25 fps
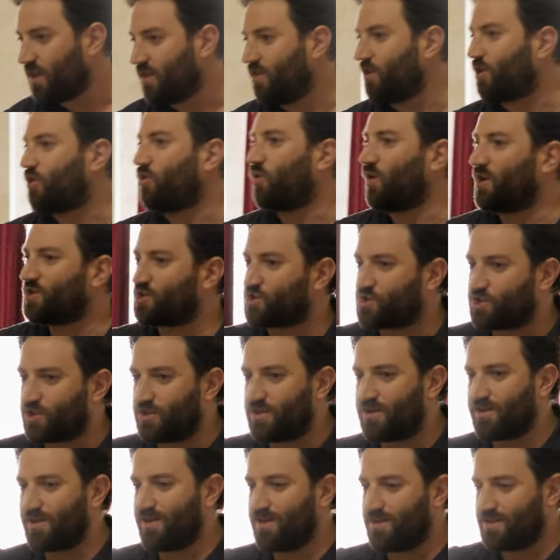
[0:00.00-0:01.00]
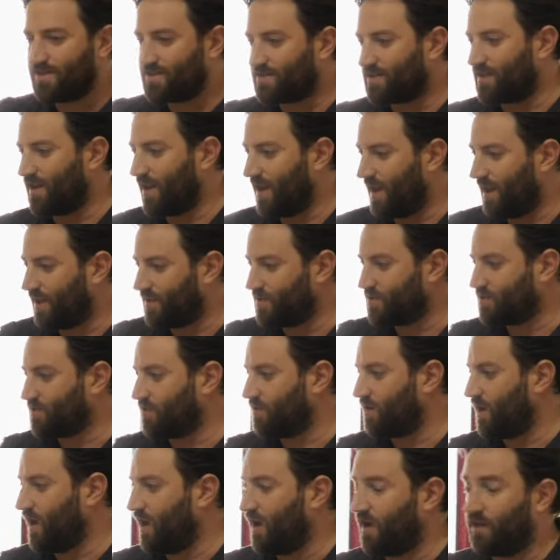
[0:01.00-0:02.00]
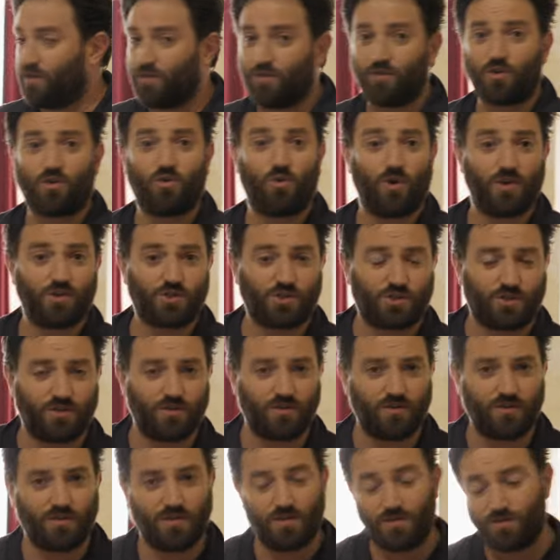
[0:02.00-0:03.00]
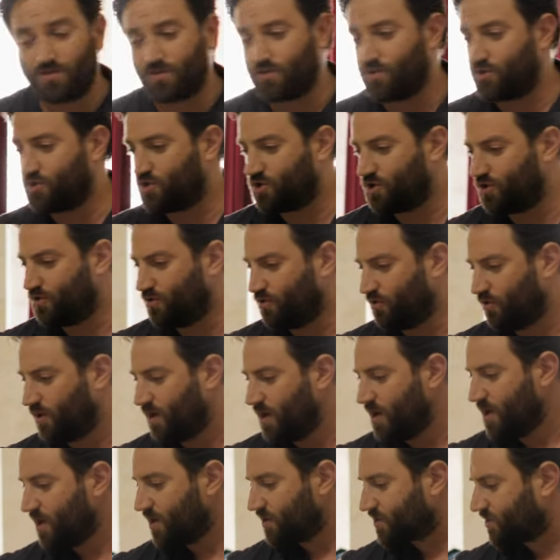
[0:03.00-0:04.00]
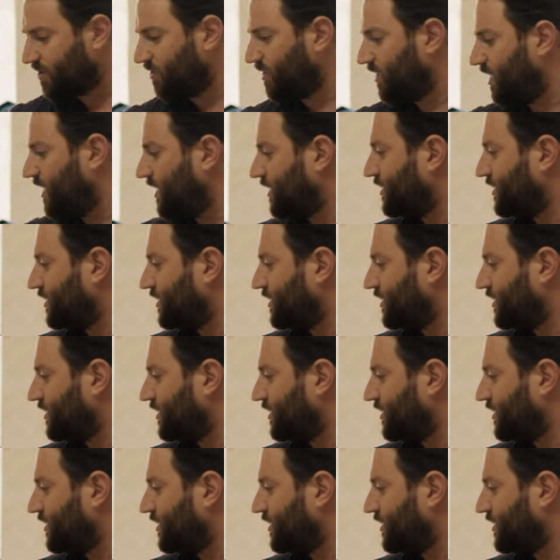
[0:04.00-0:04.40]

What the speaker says: The question is an answer, and the question is a Jew. So let